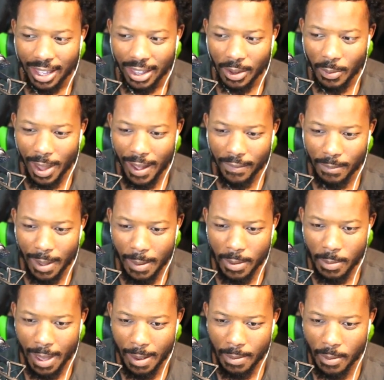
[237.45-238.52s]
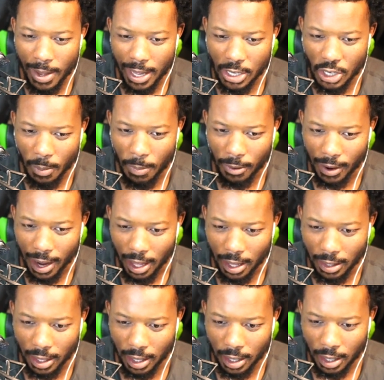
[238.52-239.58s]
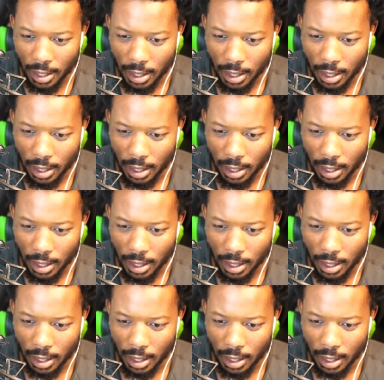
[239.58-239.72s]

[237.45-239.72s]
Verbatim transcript: Do we have, maybe, maybe we can jump around it?